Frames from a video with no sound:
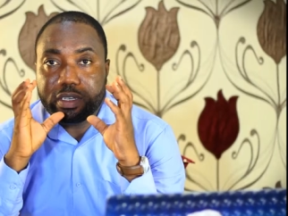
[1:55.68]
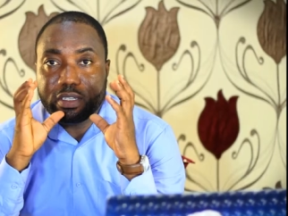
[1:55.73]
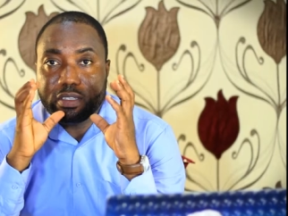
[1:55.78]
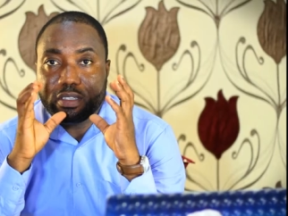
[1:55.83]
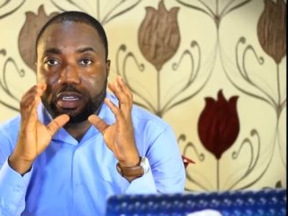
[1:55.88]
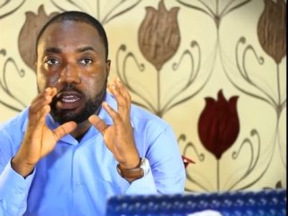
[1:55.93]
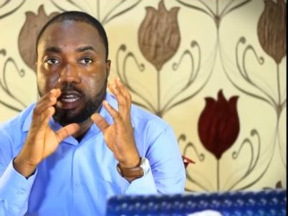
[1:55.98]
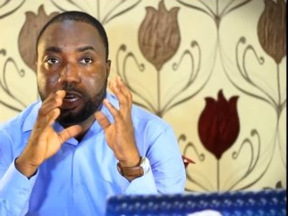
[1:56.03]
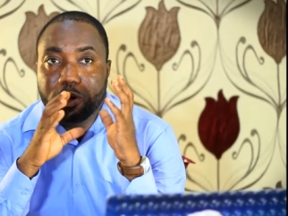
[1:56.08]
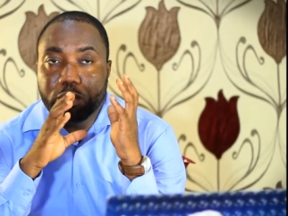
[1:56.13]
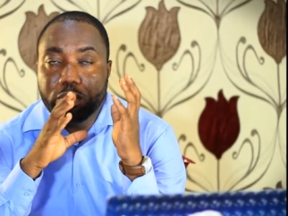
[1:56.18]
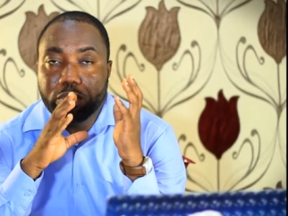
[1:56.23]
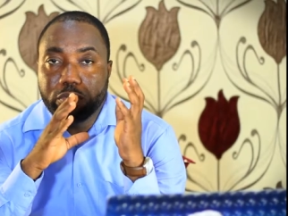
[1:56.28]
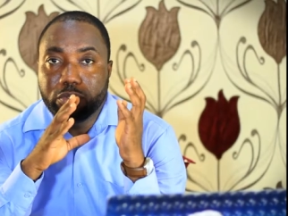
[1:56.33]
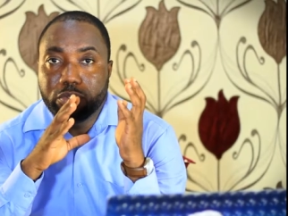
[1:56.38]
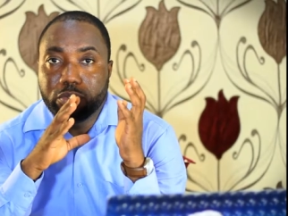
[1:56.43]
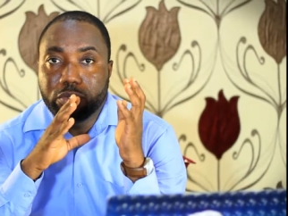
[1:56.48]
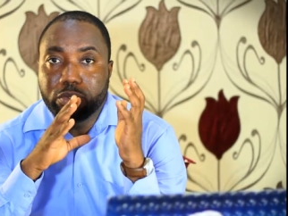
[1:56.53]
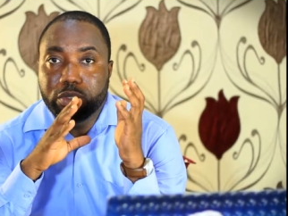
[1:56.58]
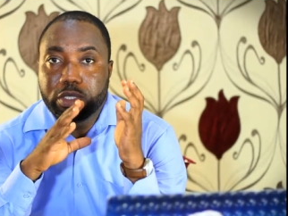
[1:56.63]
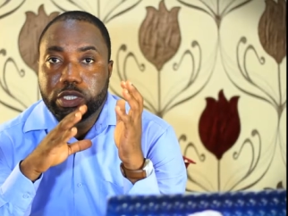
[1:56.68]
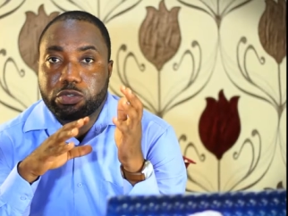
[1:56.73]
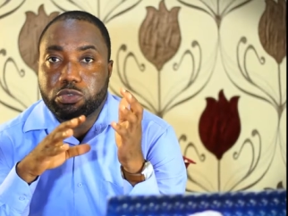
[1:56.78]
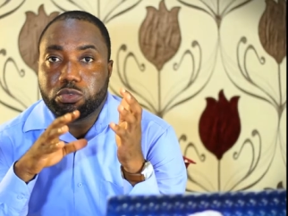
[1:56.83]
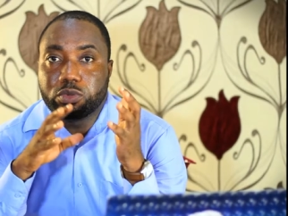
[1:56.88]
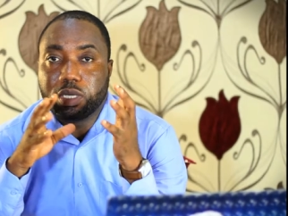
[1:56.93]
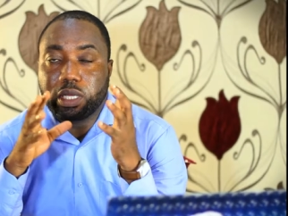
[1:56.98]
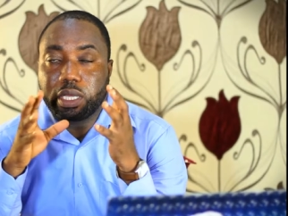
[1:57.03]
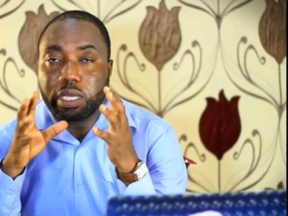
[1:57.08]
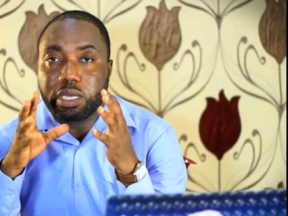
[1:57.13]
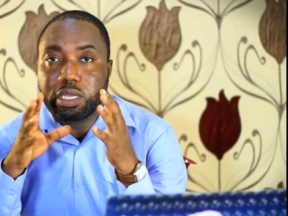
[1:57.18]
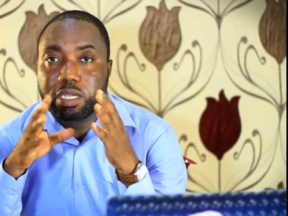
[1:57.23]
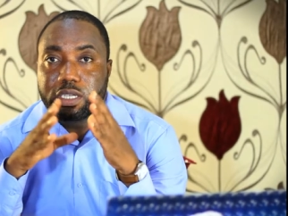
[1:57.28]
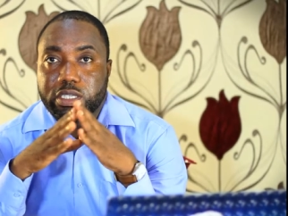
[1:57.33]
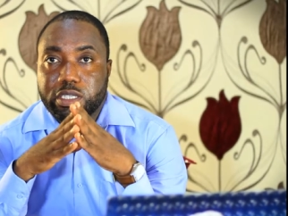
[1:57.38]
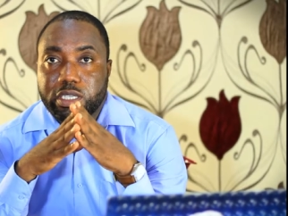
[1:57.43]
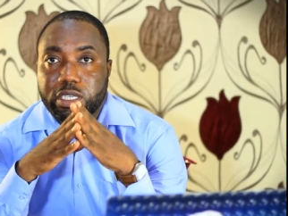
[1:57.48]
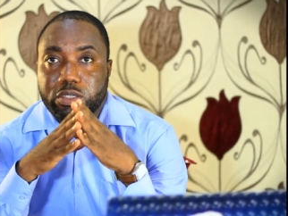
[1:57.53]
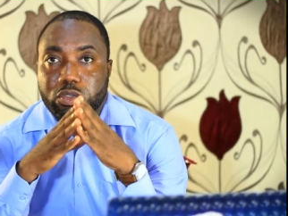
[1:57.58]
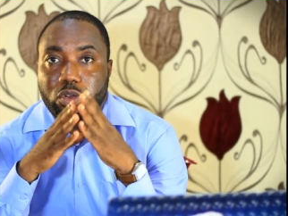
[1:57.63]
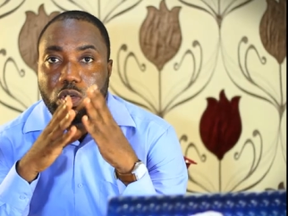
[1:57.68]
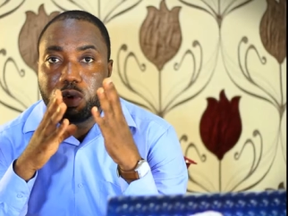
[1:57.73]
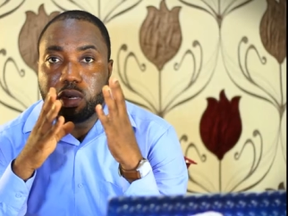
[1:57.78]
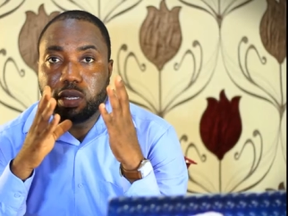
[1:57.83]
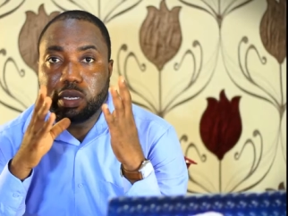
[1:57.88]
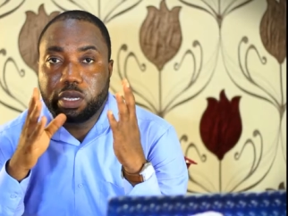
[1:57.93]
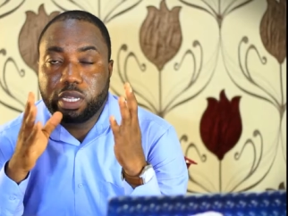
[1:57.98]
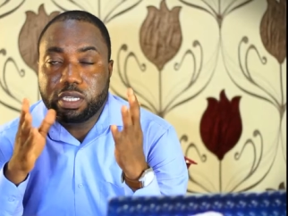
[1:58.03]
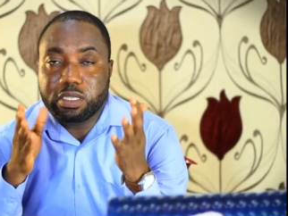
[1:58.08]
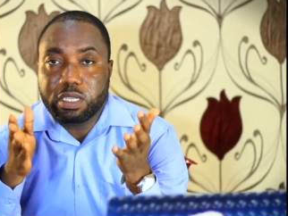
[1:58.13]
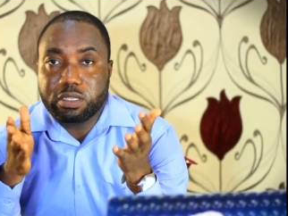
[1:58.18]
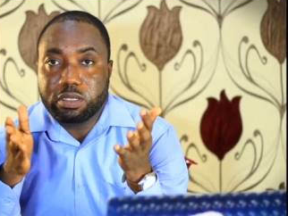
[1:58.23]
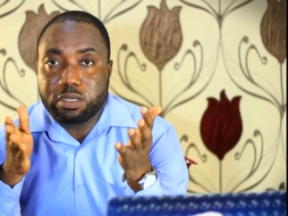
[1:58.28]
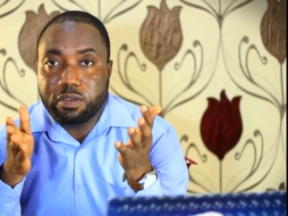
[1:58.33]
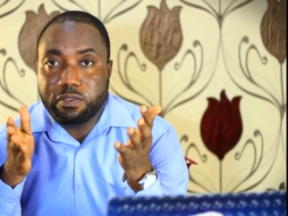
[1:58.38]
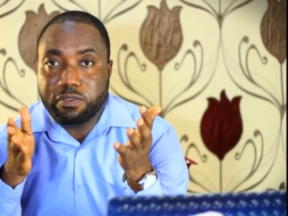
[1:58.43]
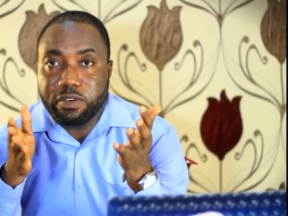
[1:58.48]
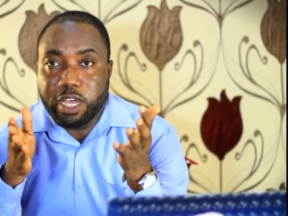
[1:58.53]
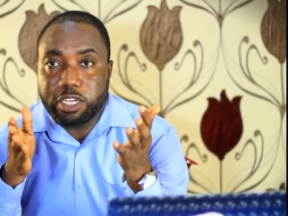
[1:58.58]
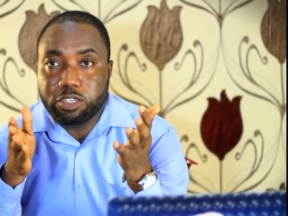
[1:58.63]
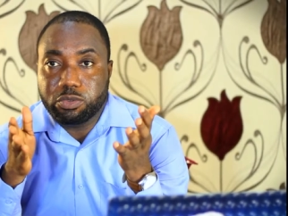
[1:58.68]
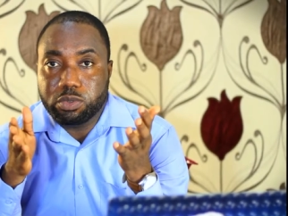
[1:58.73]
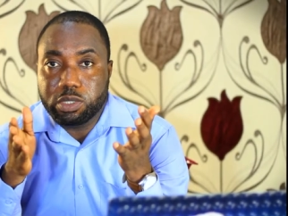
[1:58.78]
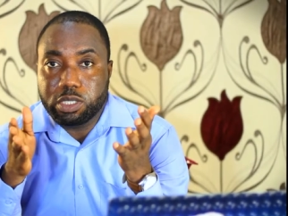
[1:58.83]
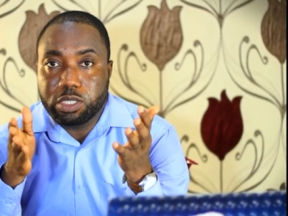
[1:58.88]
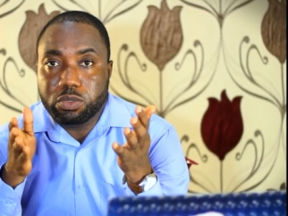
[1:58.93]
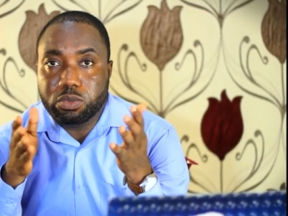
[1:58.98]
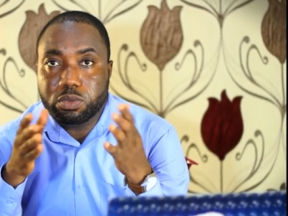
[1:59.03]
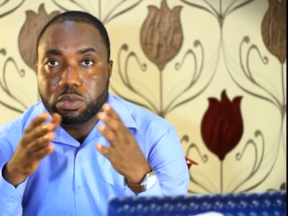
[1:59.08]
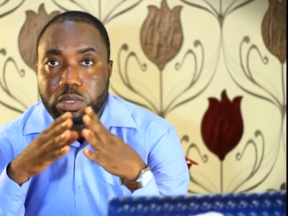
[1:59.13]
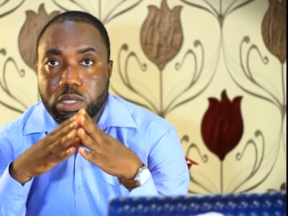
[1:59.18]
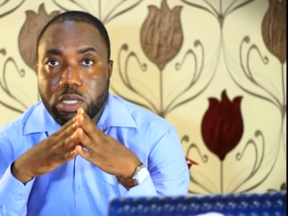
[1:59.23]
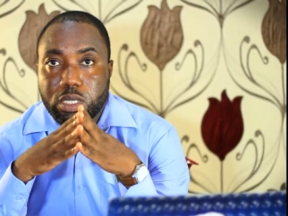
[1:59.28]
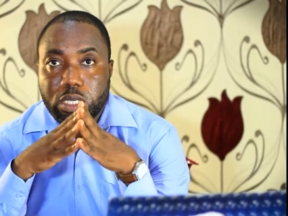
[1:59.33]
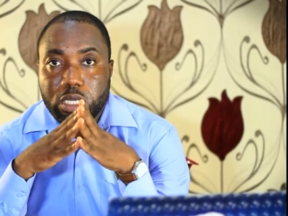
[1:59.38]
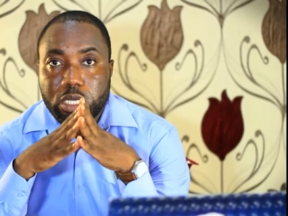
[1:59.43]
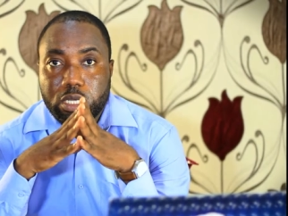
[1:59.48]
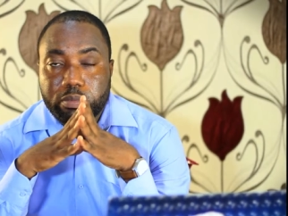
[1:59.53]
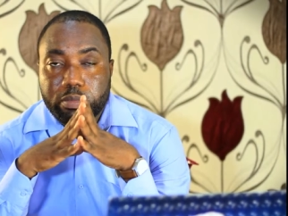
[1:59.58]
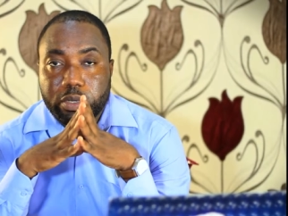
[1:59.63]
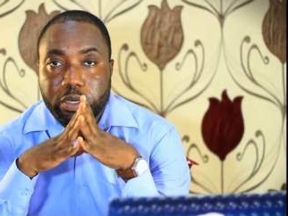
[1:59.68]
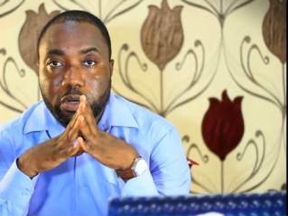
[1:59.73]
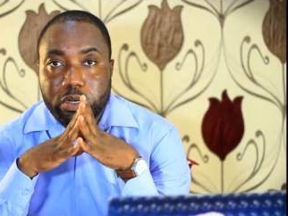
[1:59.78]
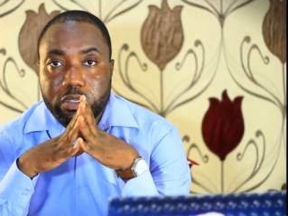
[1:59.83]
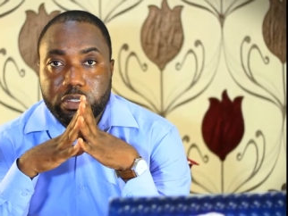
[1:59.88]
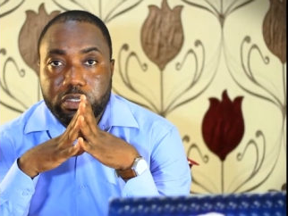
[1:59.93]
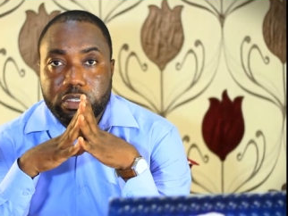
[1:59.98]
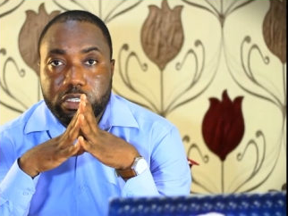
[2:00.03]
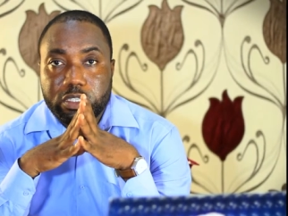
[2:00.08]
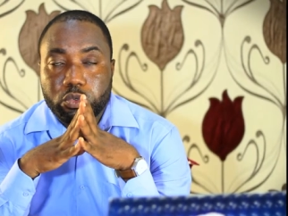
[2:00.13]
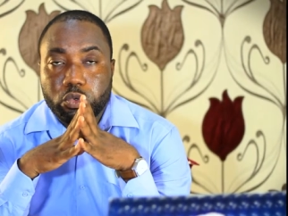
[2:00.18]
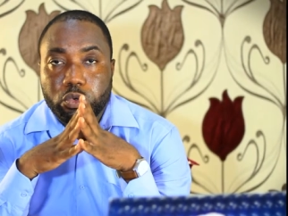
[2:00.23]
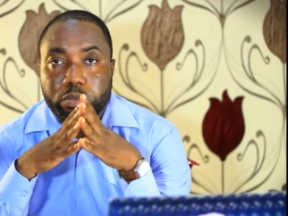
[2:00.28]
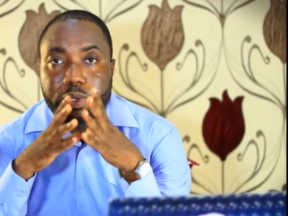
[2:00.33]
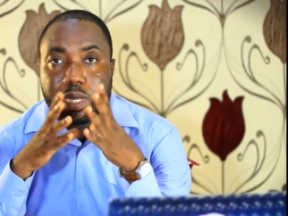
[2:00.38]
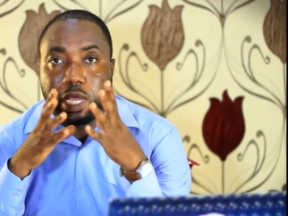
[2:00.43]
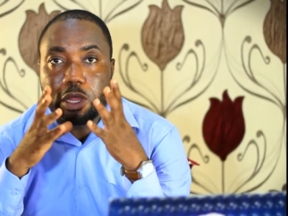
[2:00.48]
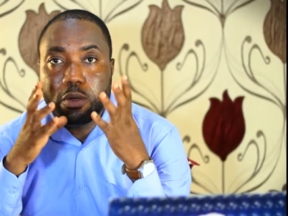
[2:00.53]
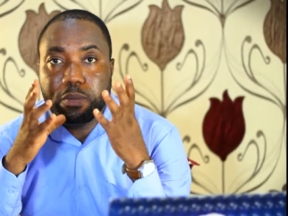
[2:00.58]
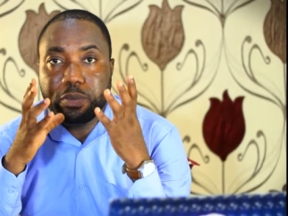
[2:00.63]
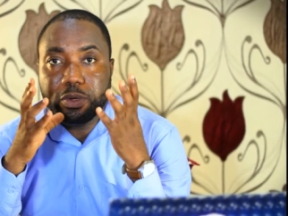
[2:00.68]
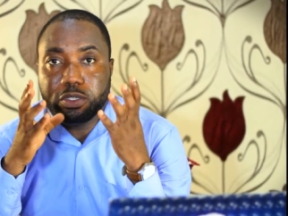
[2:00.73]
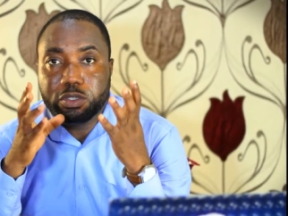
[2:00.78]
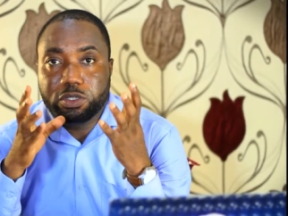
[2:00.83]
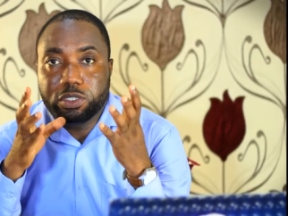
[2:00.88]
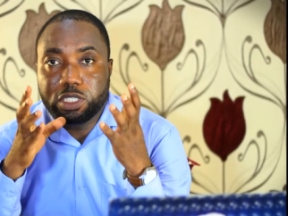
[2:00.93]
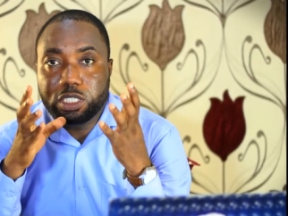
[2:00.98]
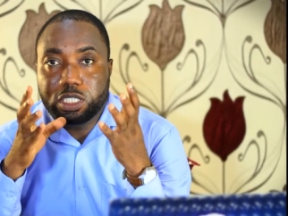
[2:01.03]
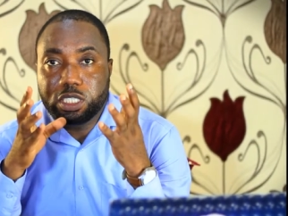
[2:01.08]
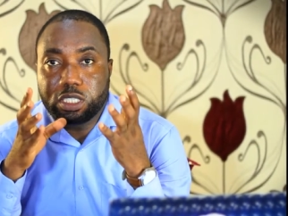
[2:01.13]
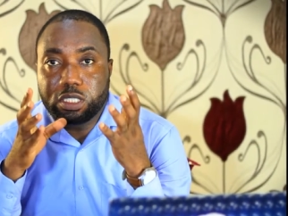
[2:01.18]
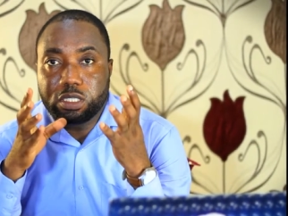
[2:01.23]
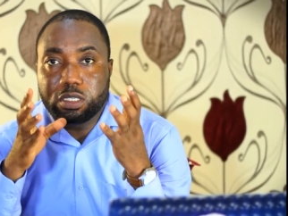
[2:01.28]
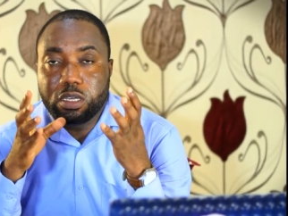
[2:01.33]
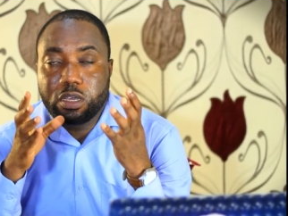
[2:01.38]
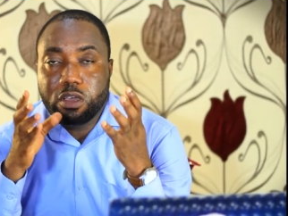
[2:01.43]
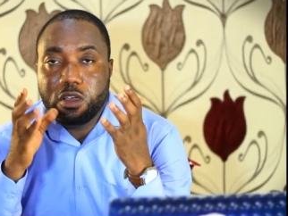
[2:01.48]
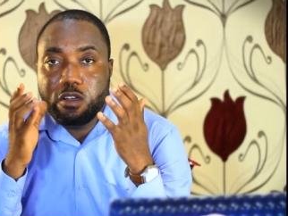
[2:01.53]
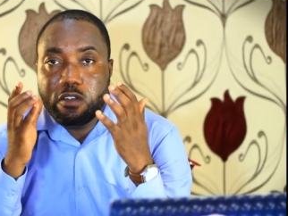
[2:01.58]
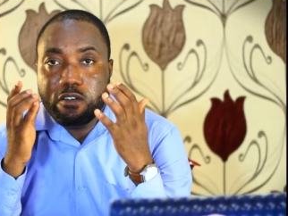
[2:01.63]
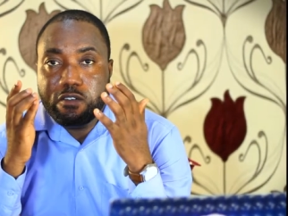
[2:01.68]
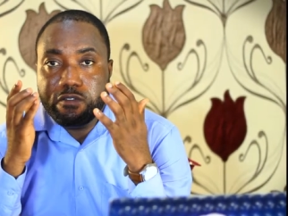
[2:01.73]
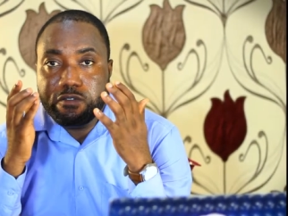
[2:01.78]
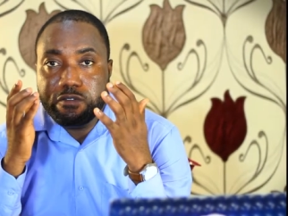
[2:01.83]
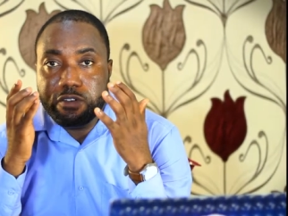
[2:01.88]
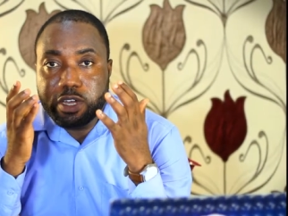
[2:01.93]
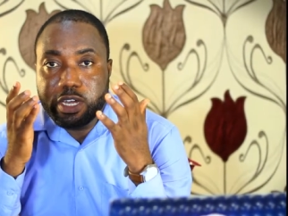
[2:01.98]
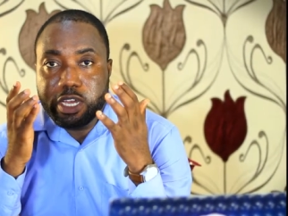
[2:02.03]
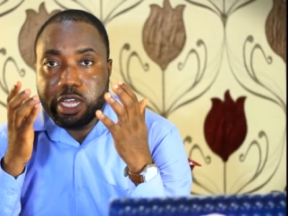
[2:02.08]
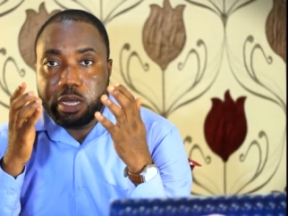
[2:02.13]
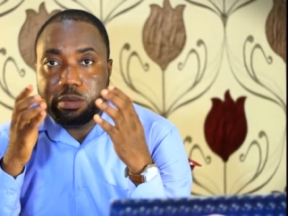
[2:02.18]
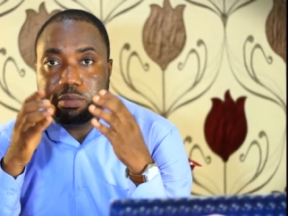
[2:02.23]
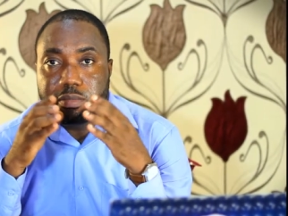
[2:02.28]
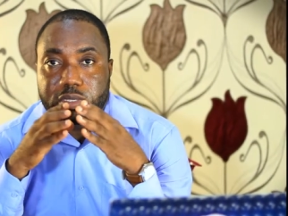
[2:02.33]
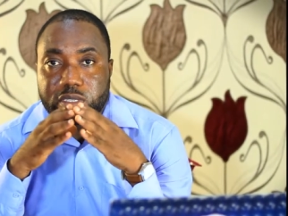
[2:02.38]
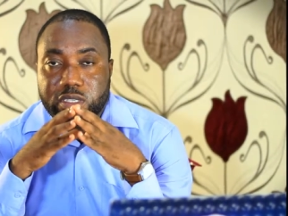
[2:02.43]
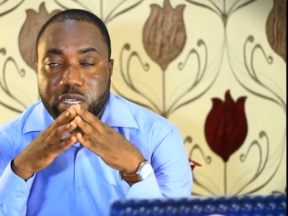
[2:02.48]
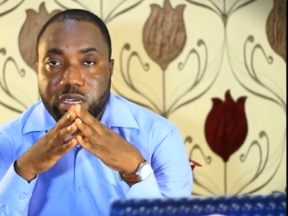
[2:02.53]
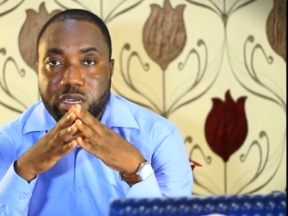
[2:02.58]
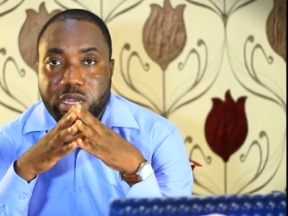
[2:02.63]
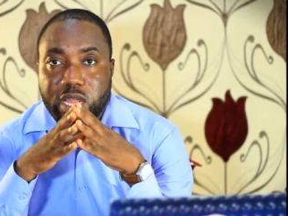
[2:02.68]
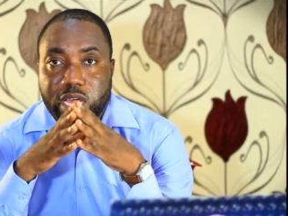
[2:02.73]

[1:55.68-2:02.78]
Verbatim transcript: things that they would do is to initiate unnecessary fights with you because this will be an opportunity for them said